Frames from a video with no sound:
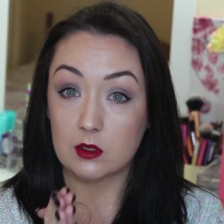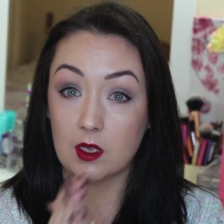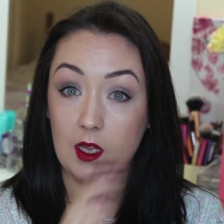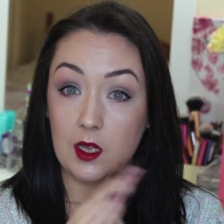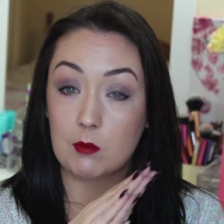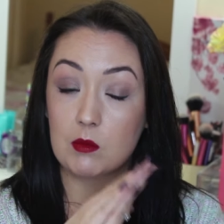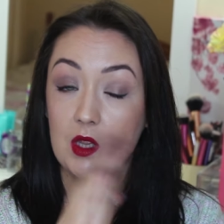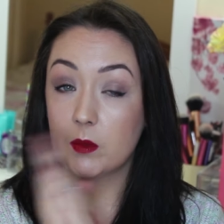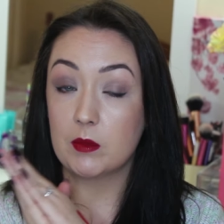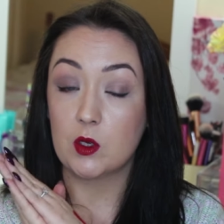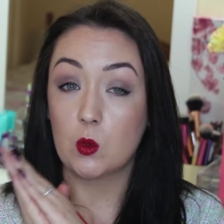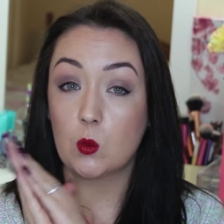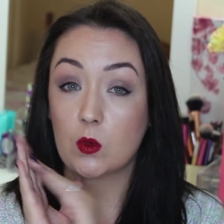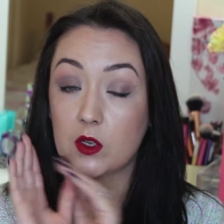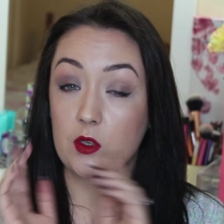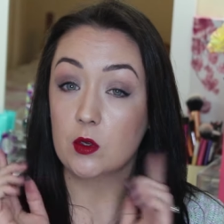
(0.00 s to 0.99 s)
And um, let me
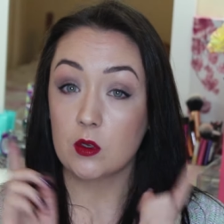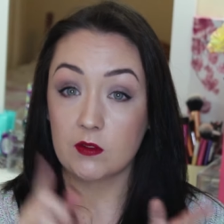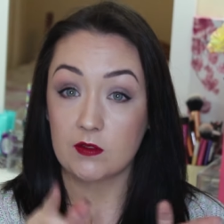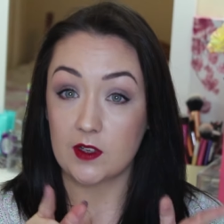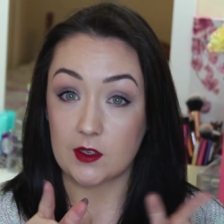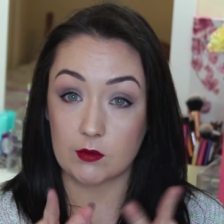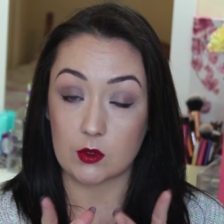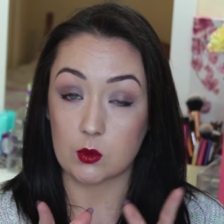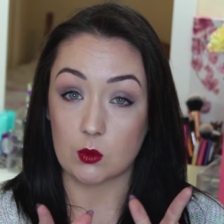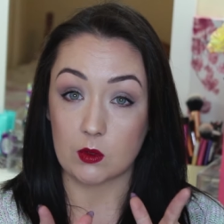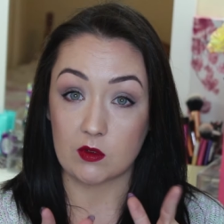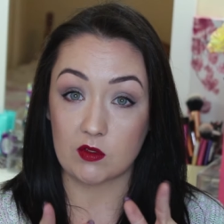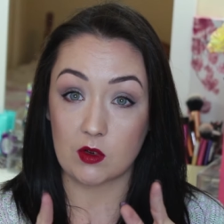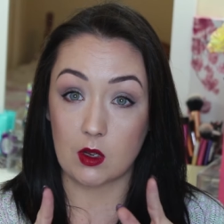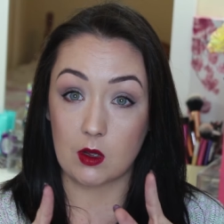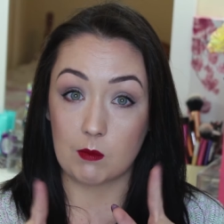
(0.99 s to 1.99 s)
know what your favorites were
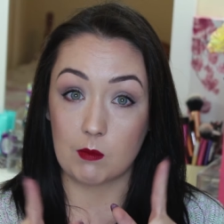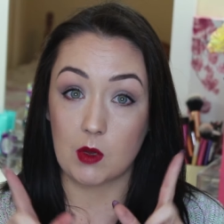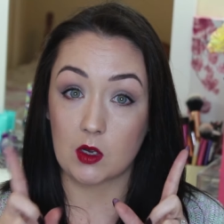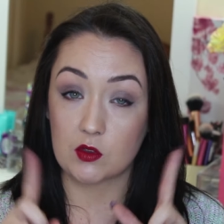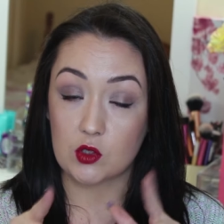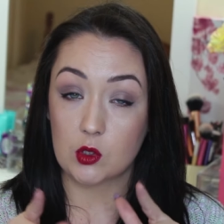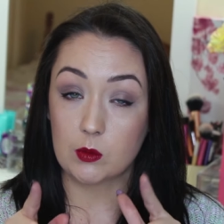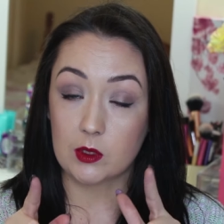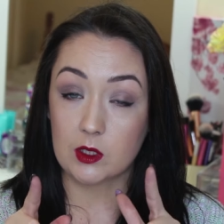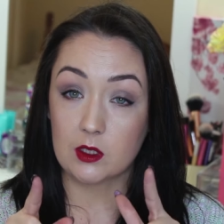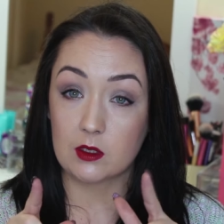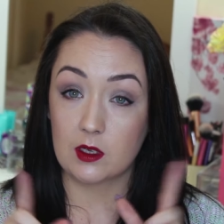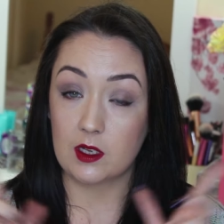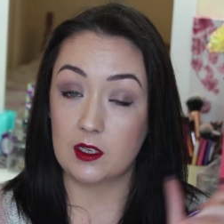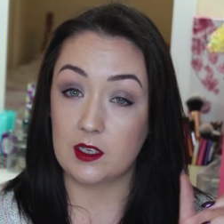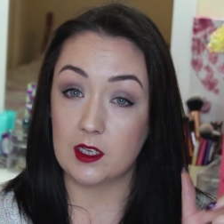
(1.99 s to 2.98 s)
from
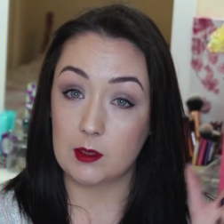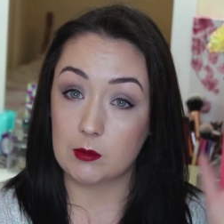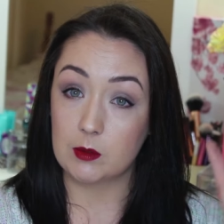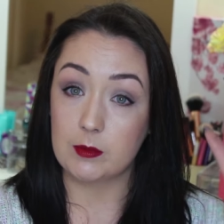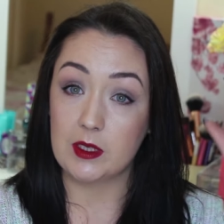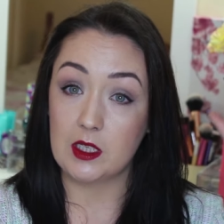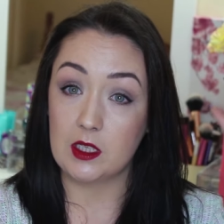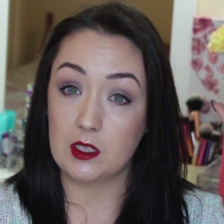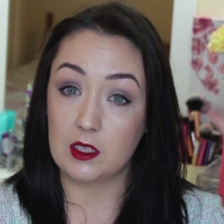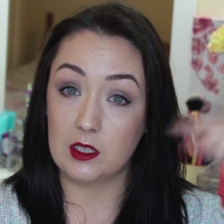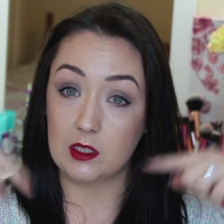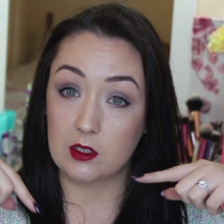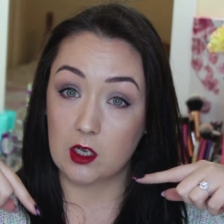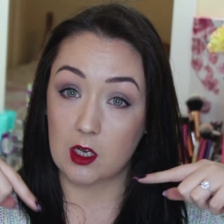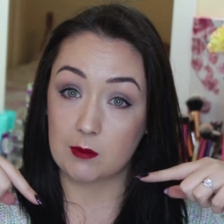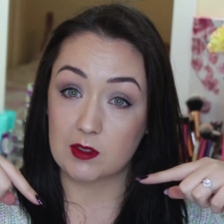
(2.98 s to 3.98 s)
October. Enable me
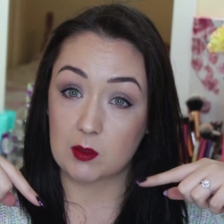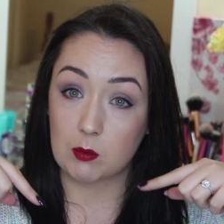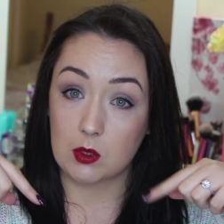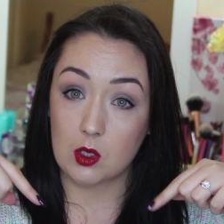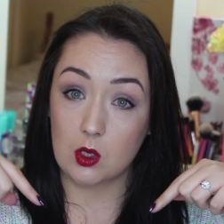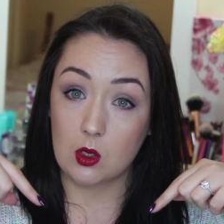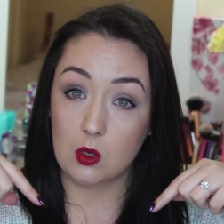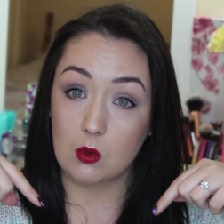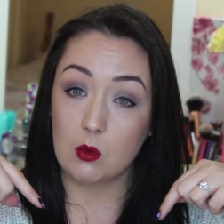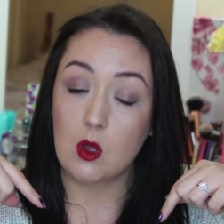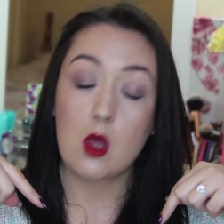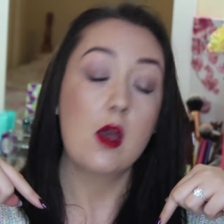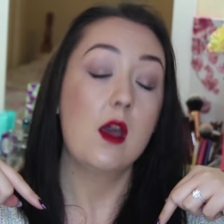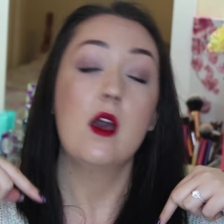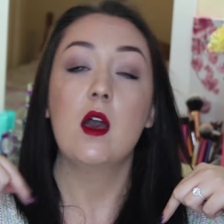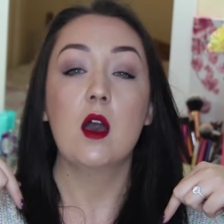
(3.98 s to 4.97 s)
in the comments below.
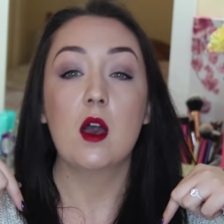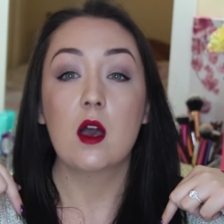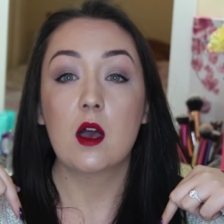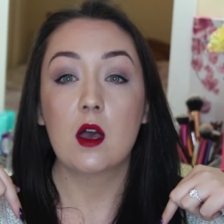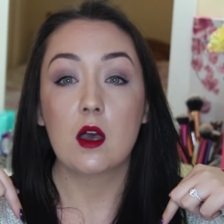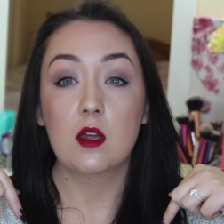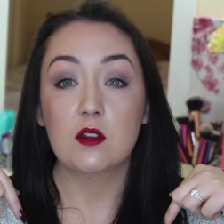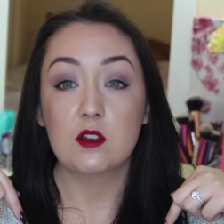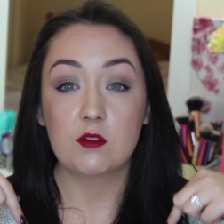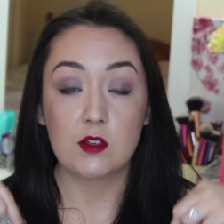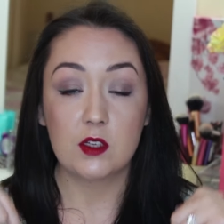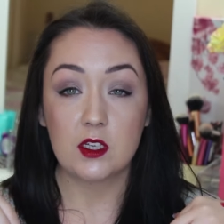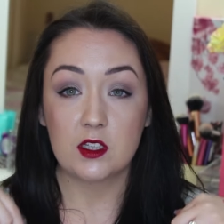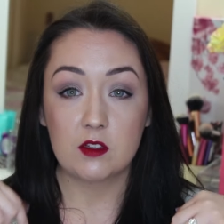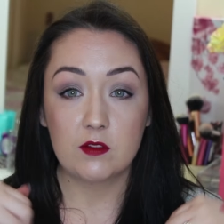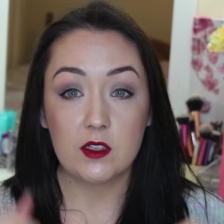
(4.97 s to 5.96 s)
And if you
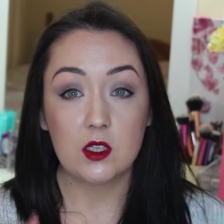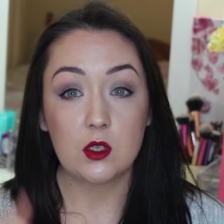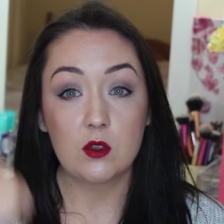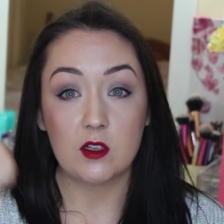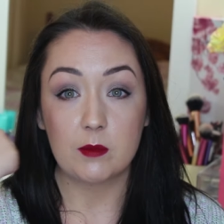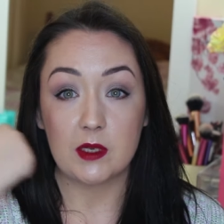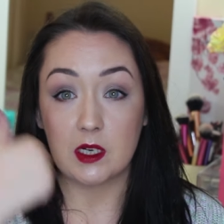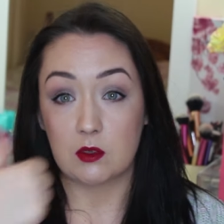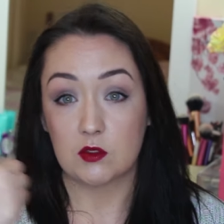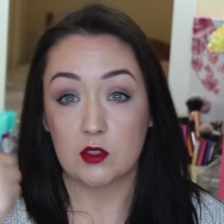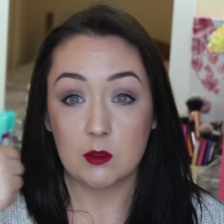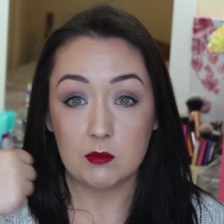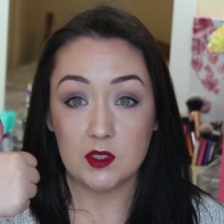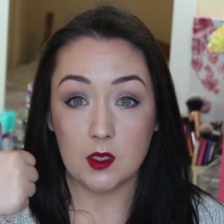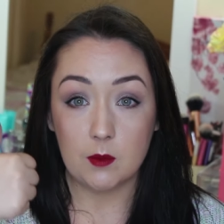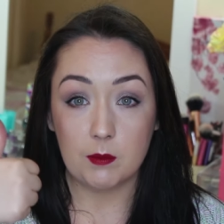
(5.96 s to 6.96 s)
liked the video, give me a
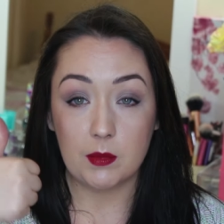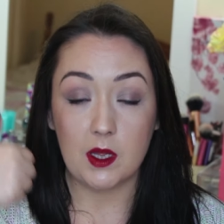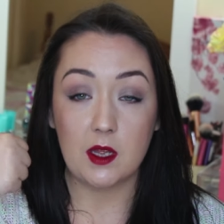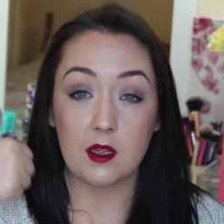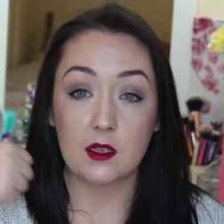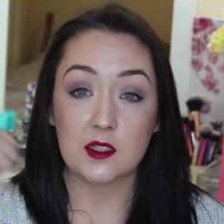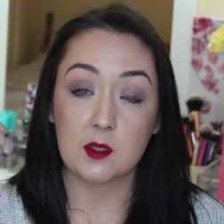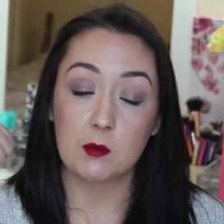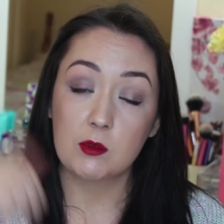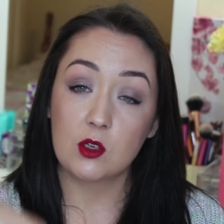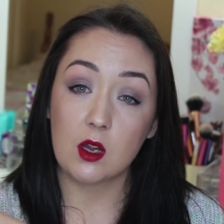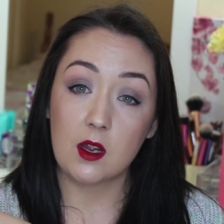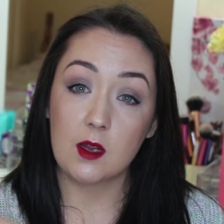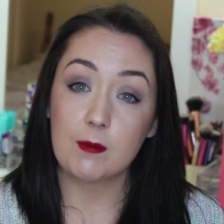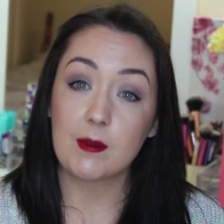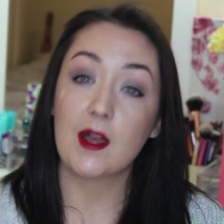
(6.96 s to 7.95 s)
thumbs up and
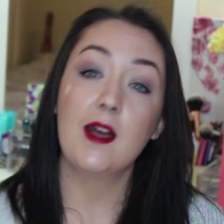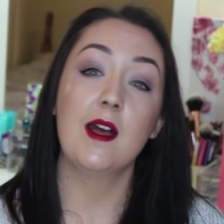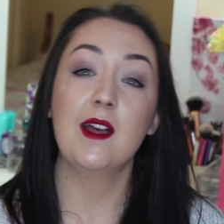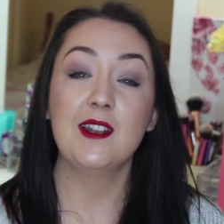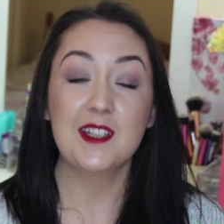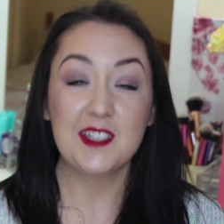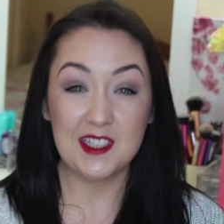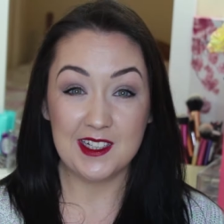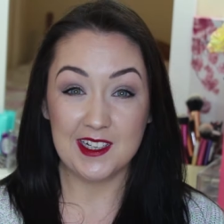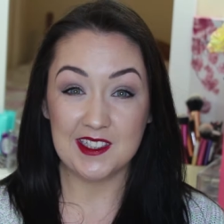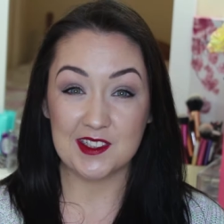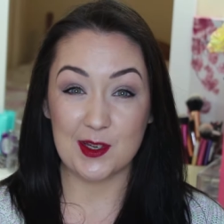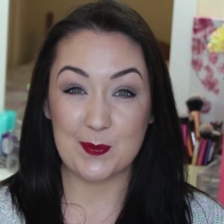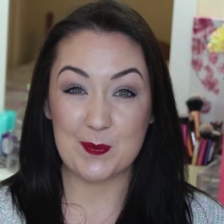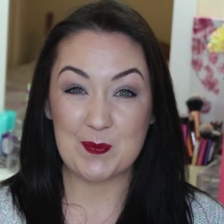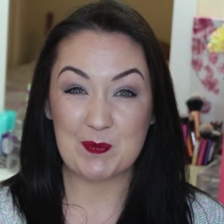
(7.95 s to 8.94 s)
subscribe. And I'll see you
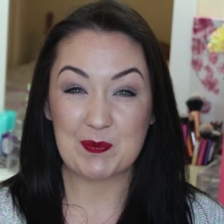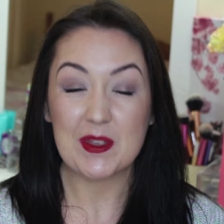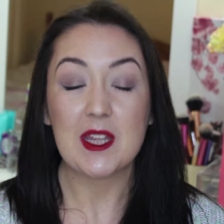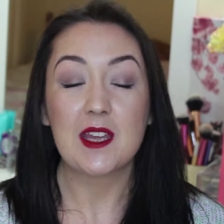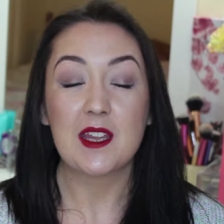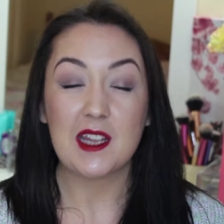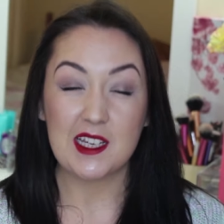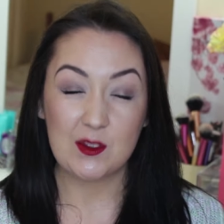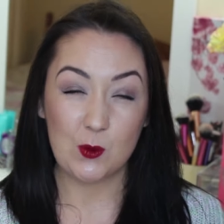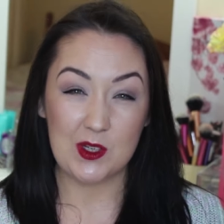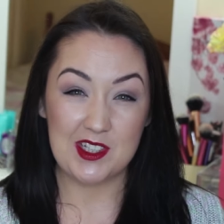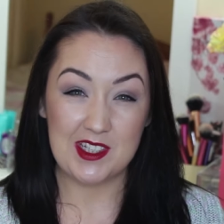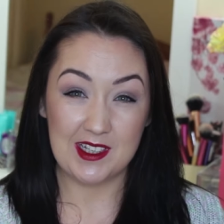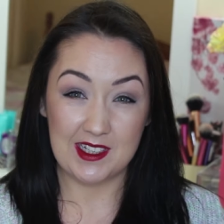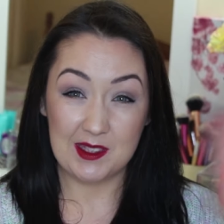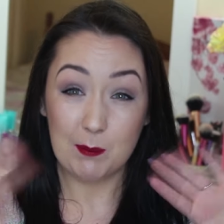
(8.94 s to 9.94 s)
next time. Thanks for
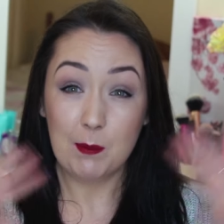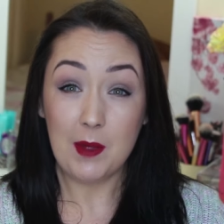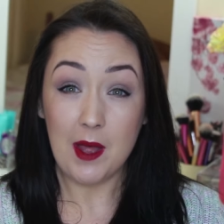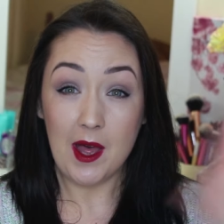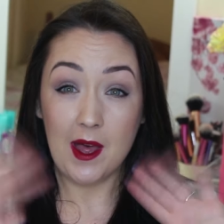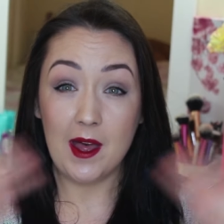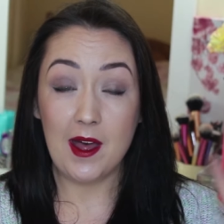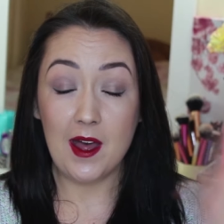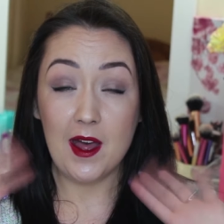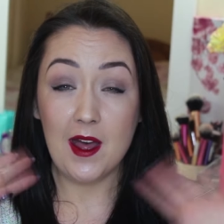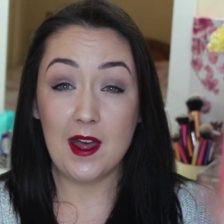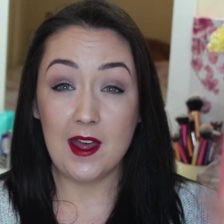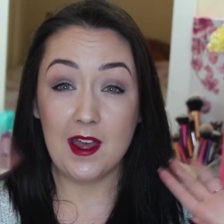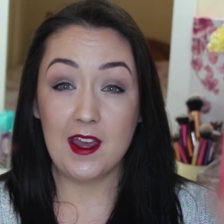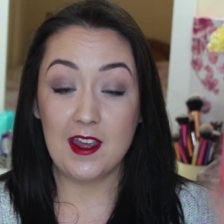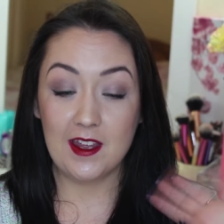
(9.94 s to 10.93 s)
watching, guys.
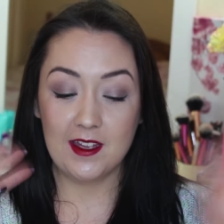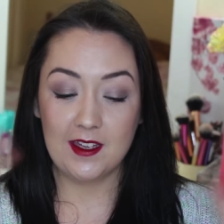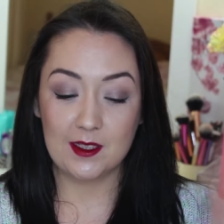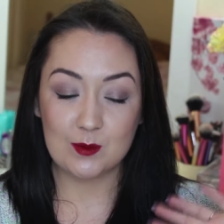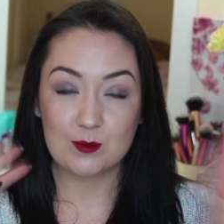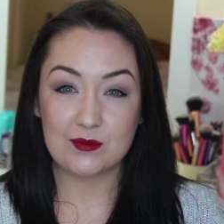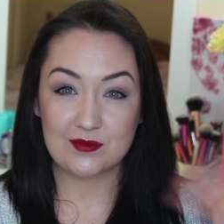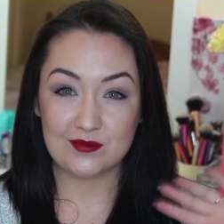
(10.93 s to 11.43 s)
Bye.